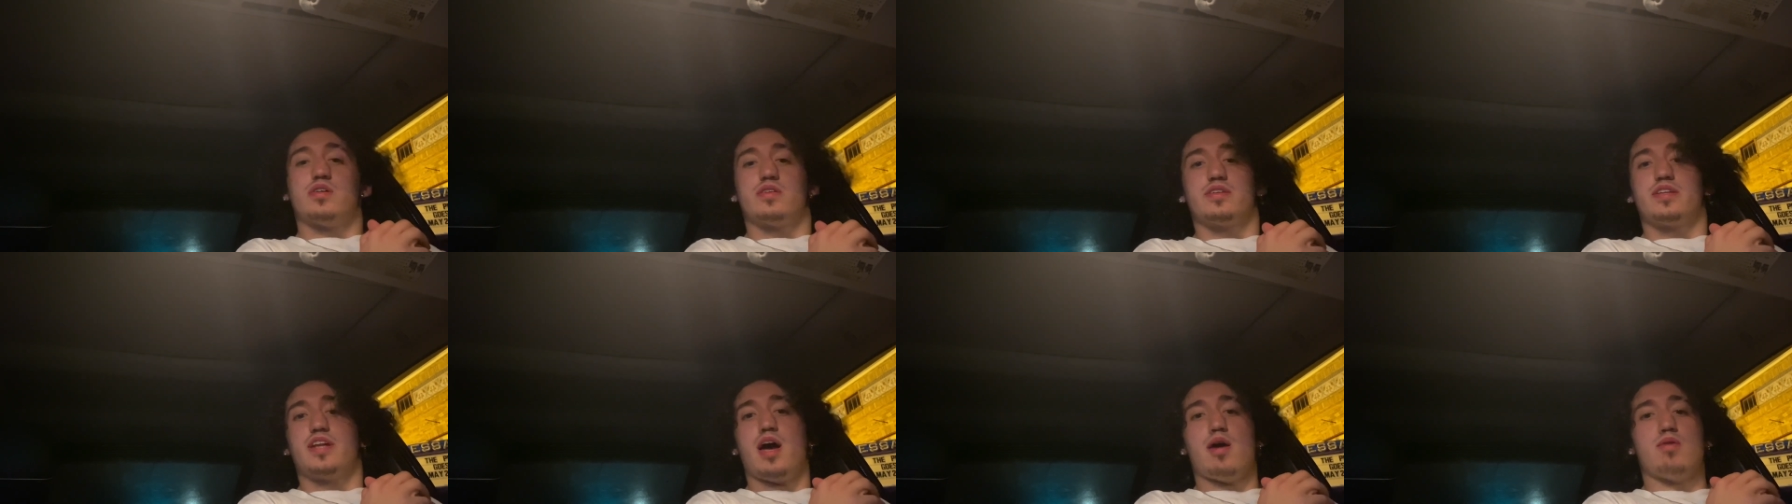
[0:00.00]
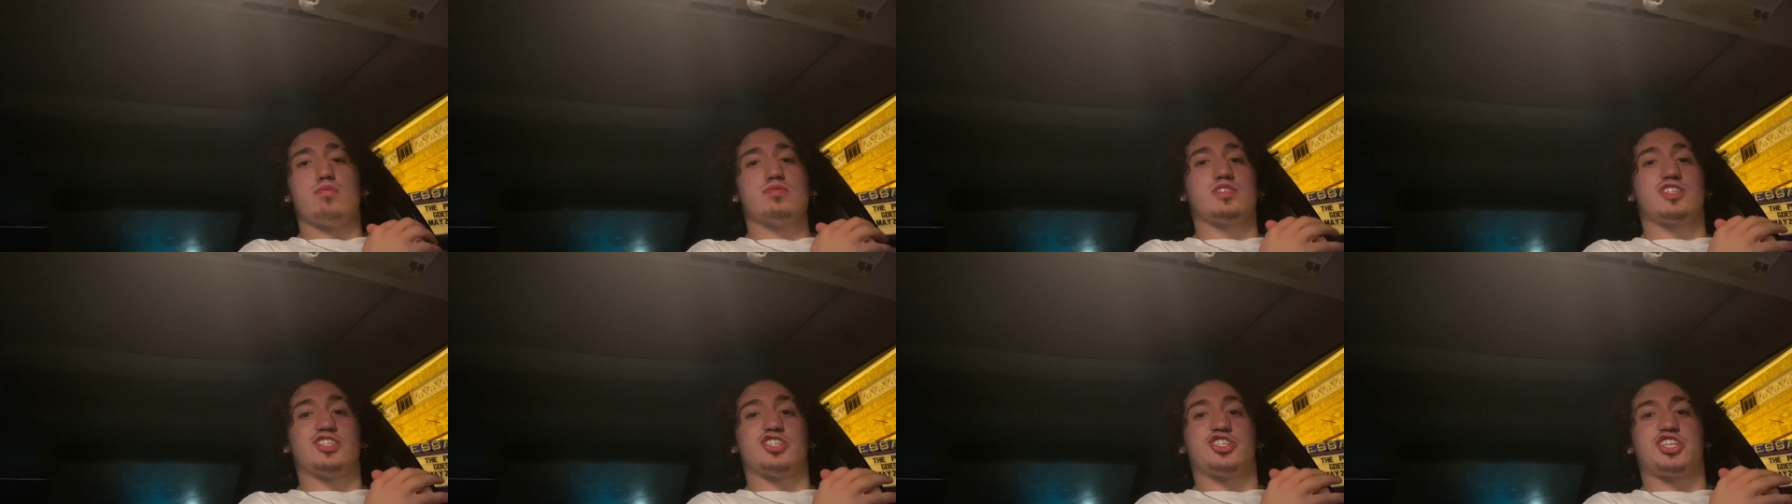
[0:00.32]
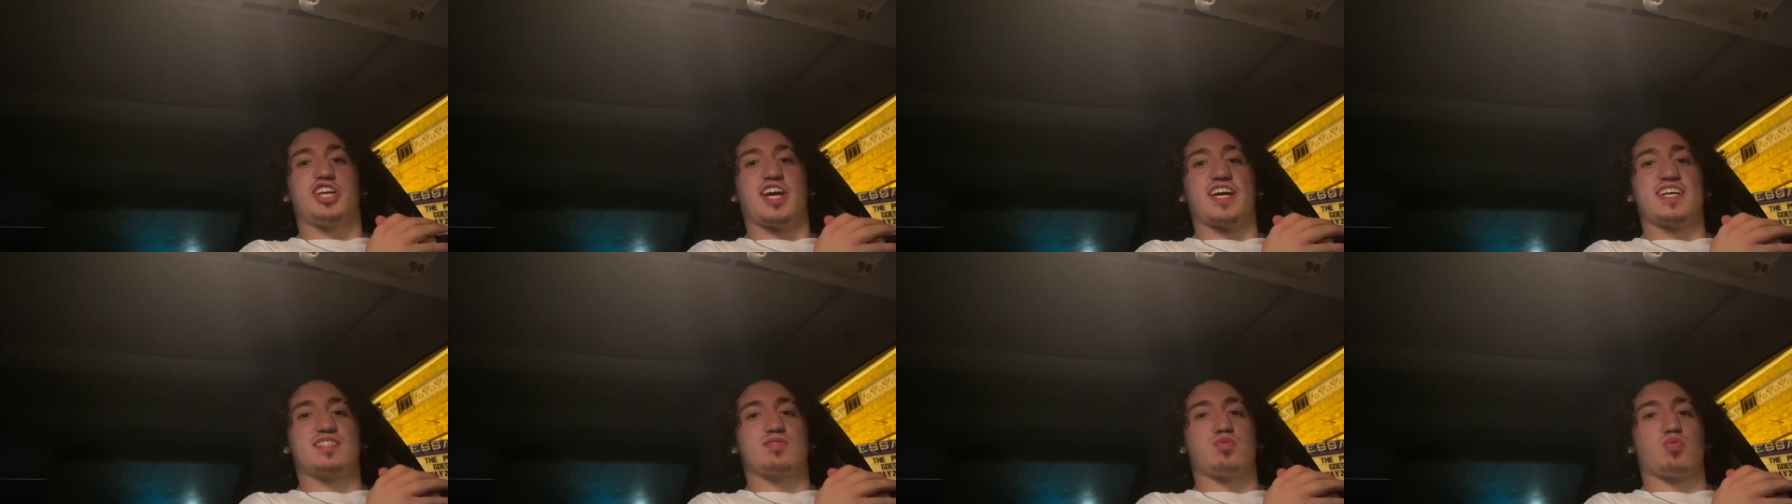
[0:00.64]
that was the
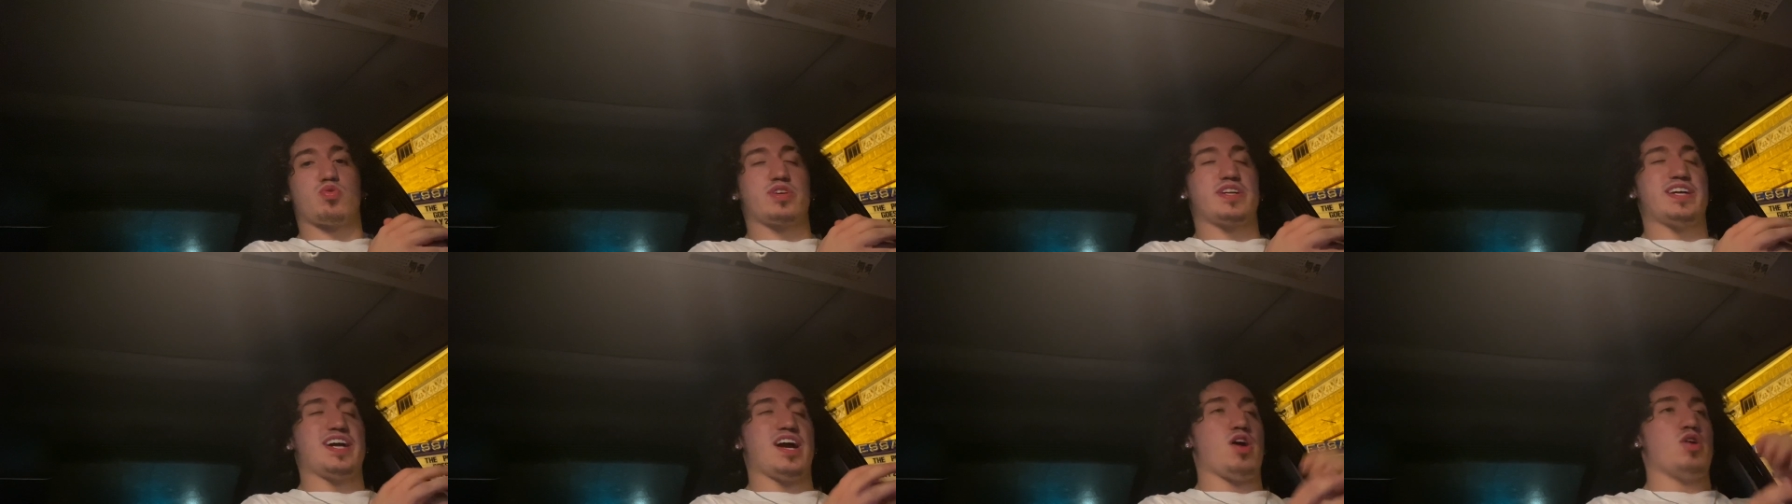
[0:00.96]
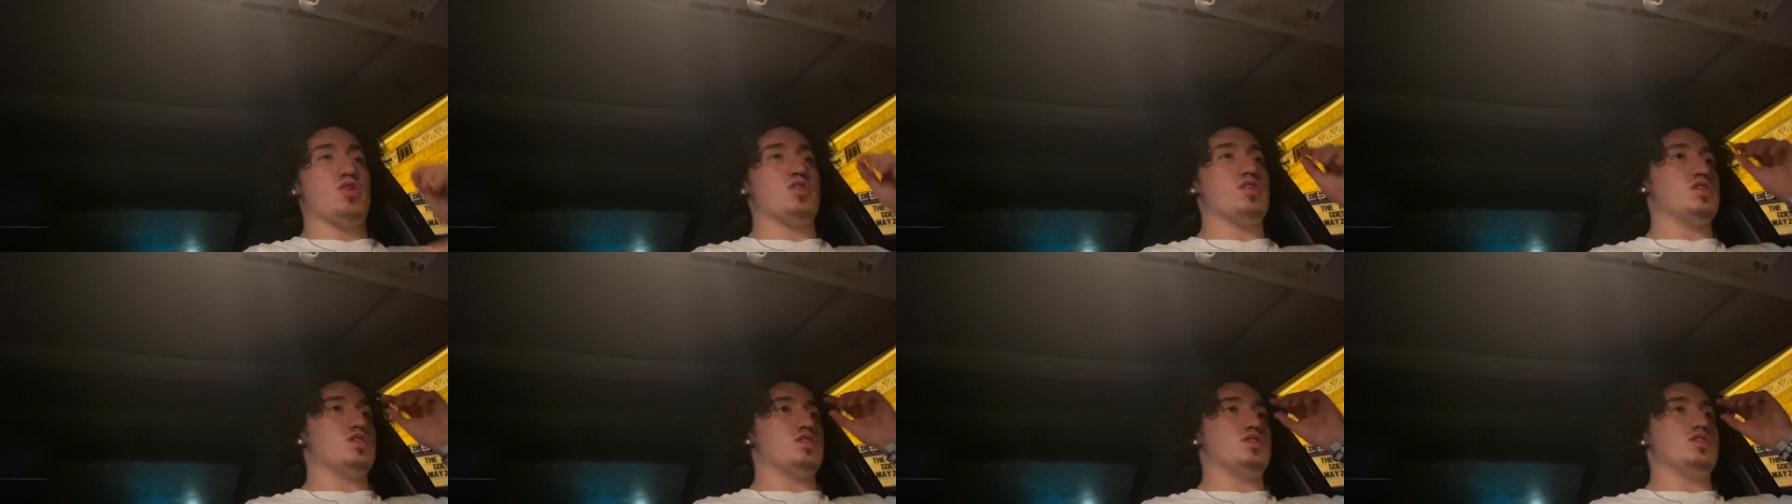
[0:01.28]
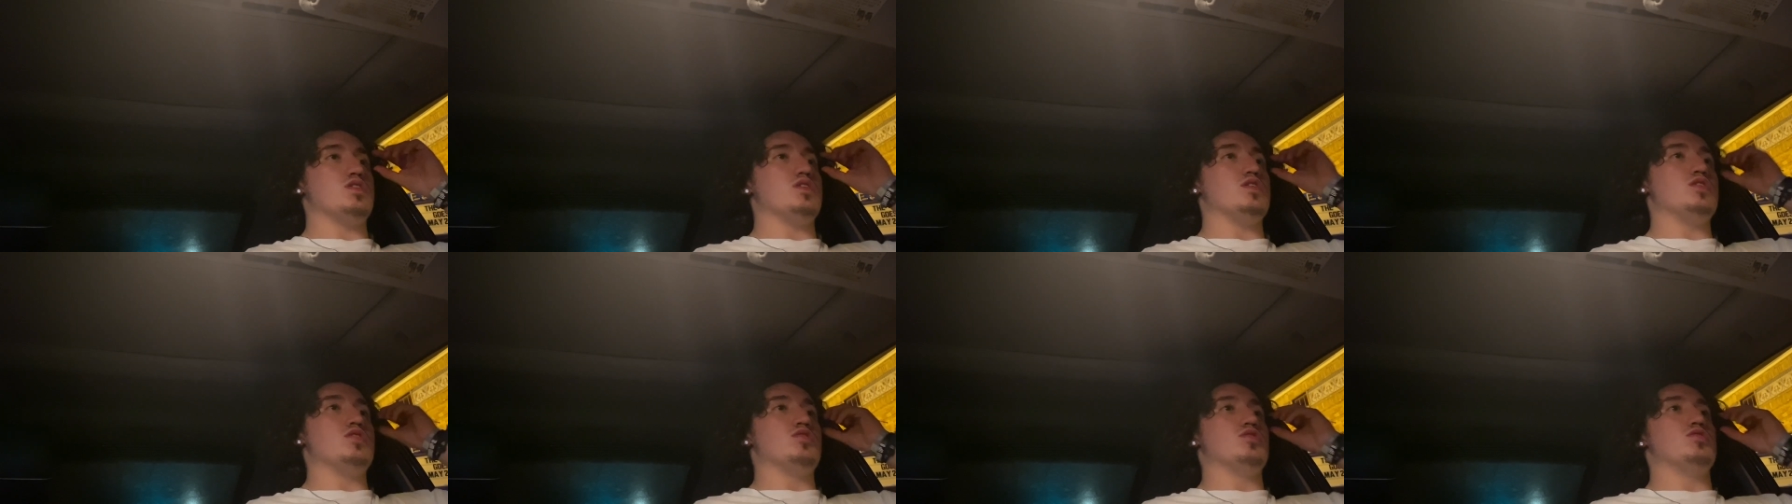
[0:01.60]
chest workout.
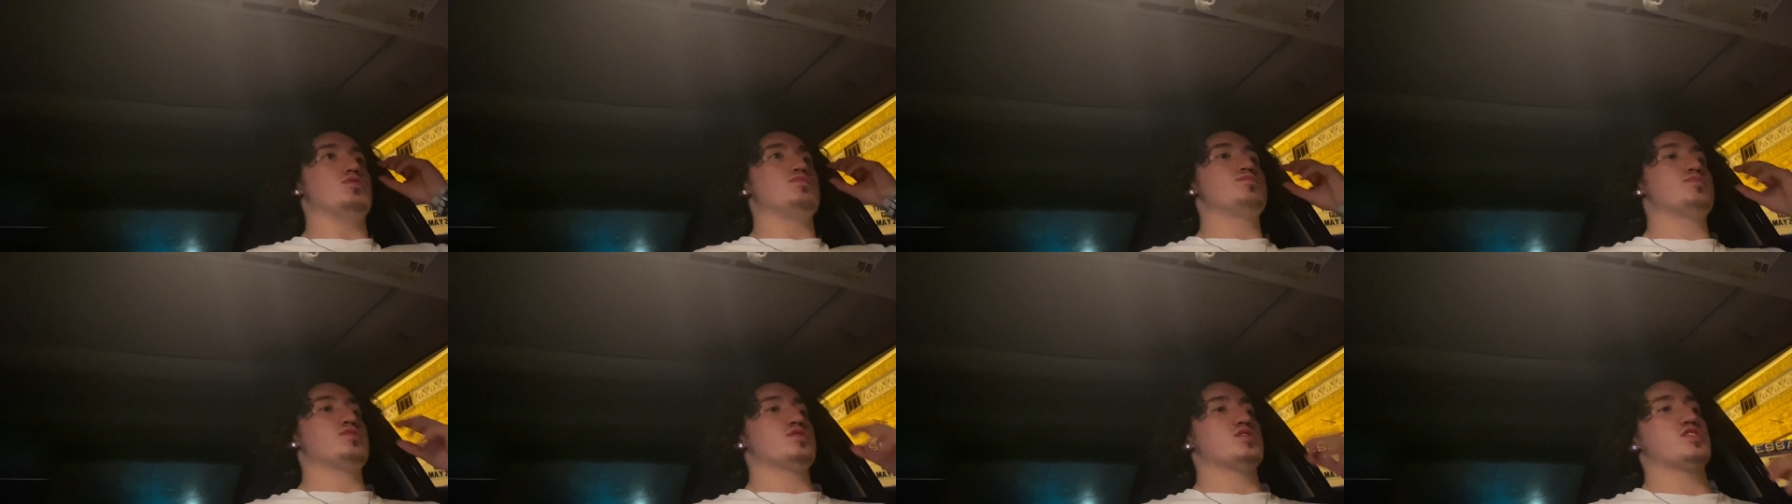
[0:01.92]
Um,